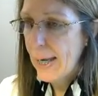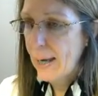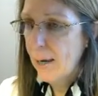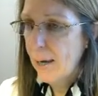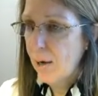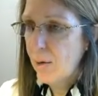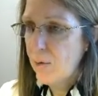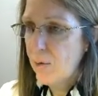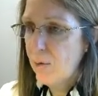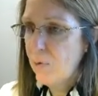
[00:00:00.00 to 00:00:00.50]

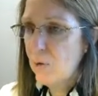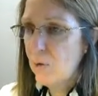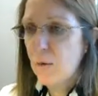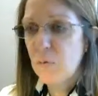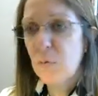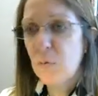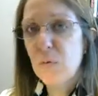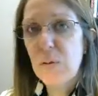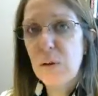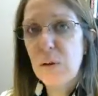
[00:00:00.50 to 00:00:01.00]
And if
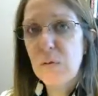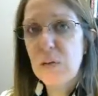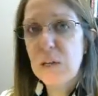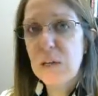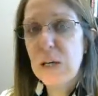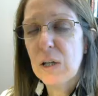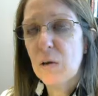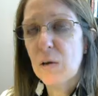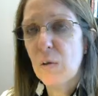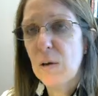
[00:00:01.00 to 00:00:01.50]
you haven't
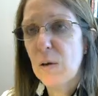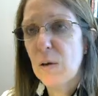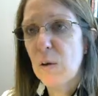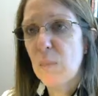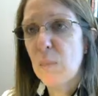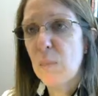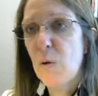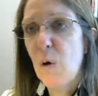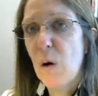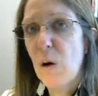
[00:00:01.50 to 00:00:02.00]
found it yet, go
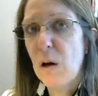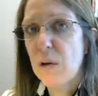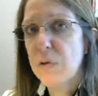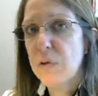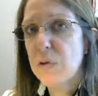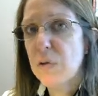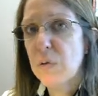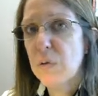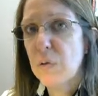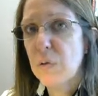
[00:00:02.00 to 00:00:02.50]
ahead and
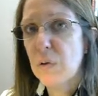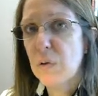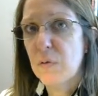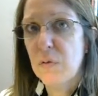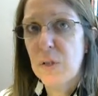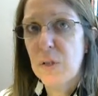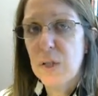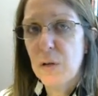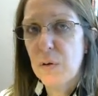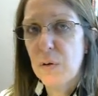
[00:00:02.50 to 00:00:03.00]
pause
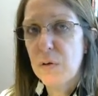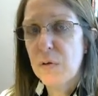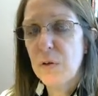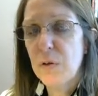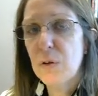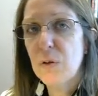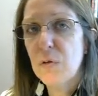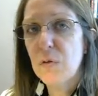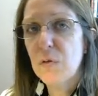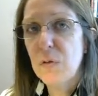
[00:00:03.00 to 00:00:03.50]
the video
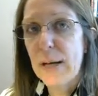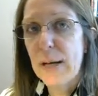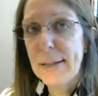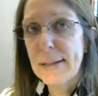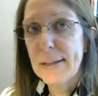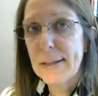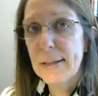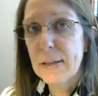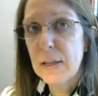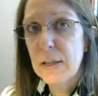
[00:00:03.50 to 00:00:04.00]
until you
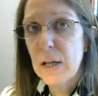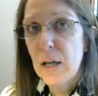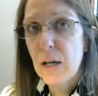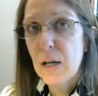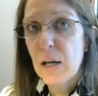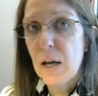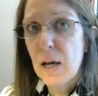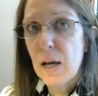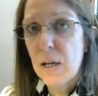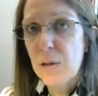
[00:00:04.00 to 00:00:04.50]
find it.
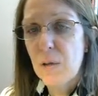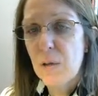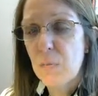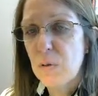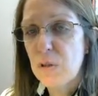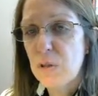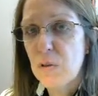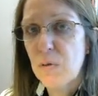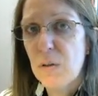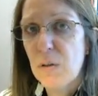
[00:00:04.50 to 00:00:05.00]
And
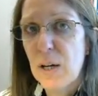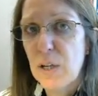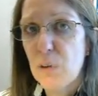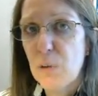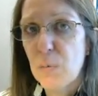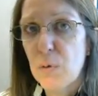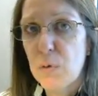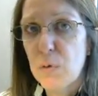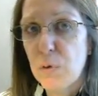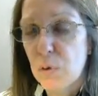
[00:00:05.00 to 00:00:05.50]
then once you
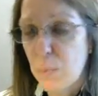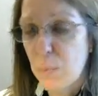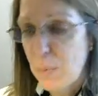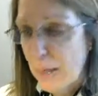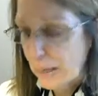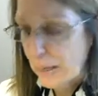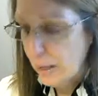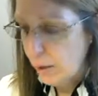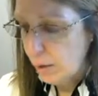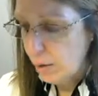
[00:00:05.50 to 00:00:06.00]
find it, we'll
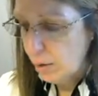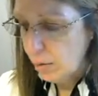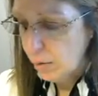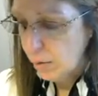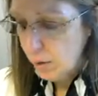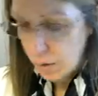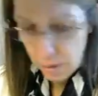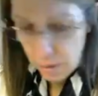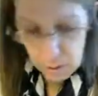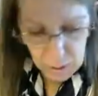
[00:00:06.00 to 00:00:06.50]
turn it back
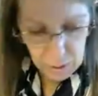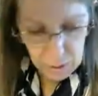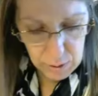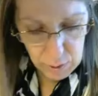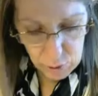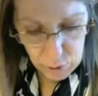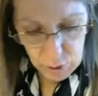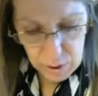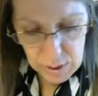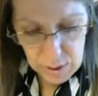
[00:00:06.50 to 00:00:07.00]
on.
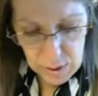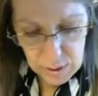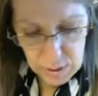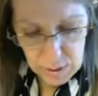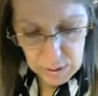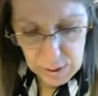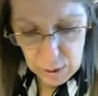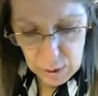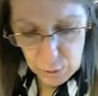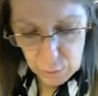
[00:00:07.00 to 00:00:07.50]
She
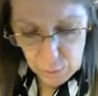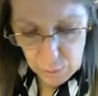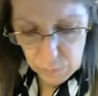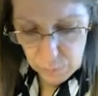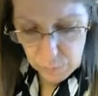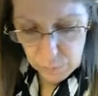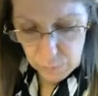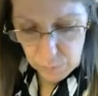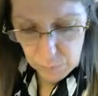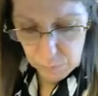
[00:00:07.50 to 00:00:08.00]
is
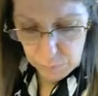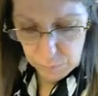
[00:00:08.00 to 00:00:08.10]
single,